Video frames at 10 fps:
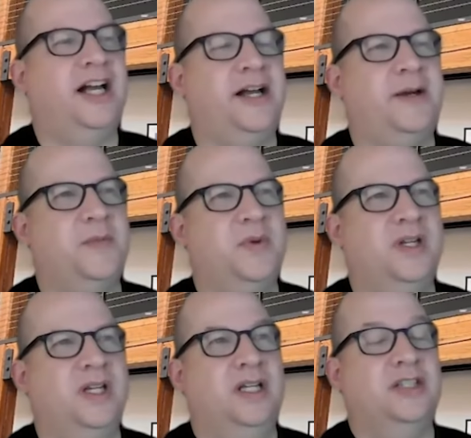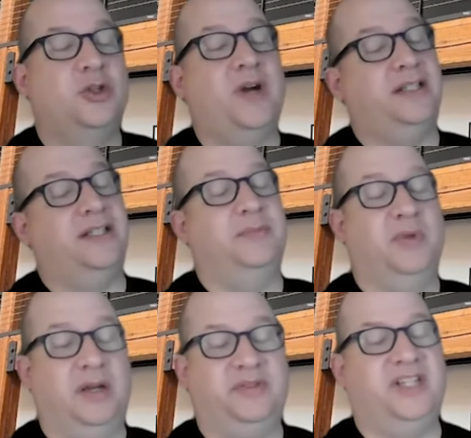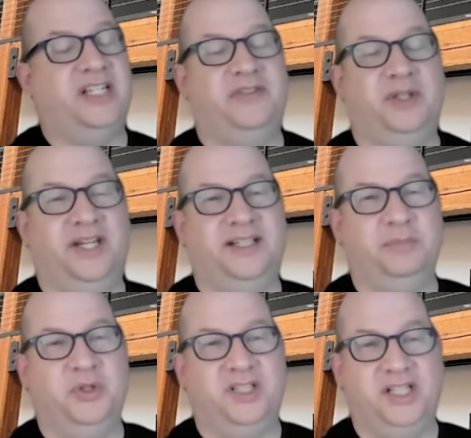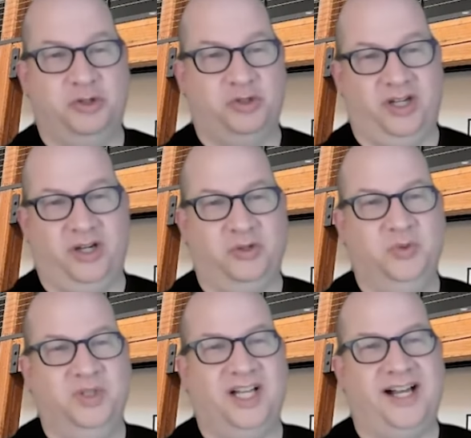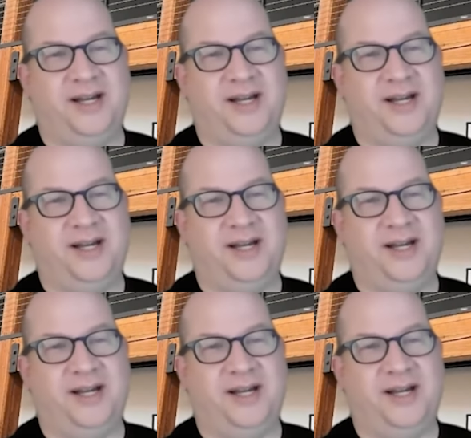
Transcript: So right, it does feel like a million years ago.